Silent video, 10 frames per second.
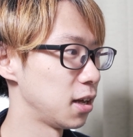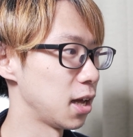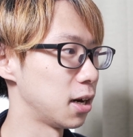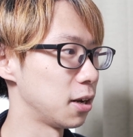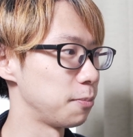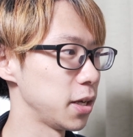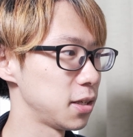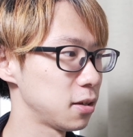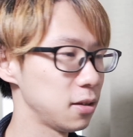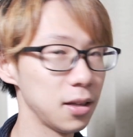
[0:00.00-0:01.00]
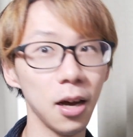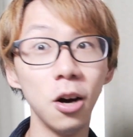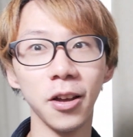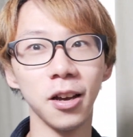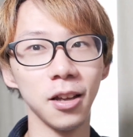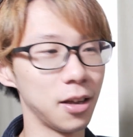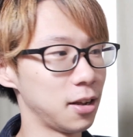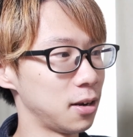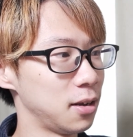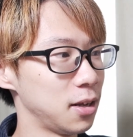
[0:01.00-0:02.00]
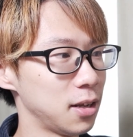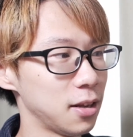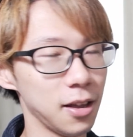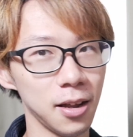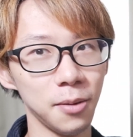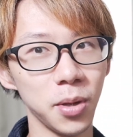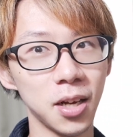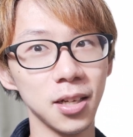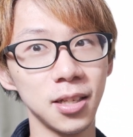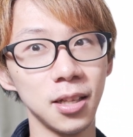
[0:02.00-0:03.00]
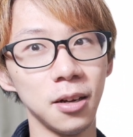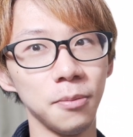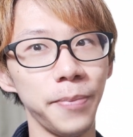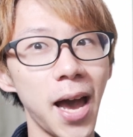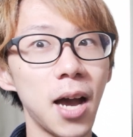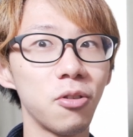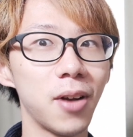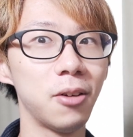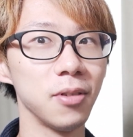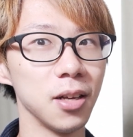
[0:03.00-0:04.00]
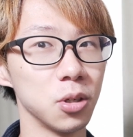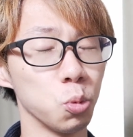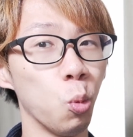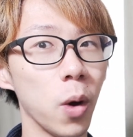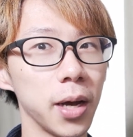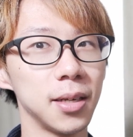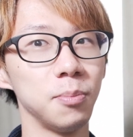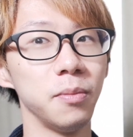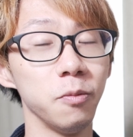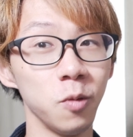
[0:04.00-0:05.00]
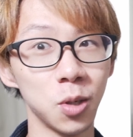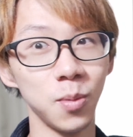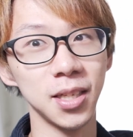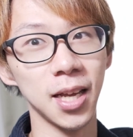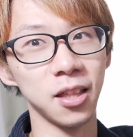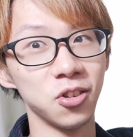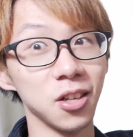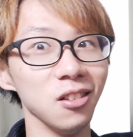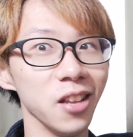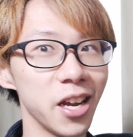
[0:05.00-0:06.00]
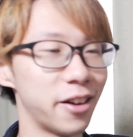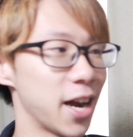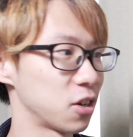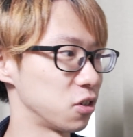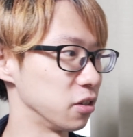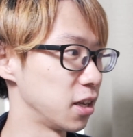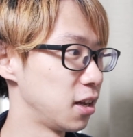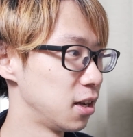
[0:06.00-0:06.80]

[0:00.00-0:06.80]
And I basically, oh yeah, and because the background is white, which means that there's a layer actually,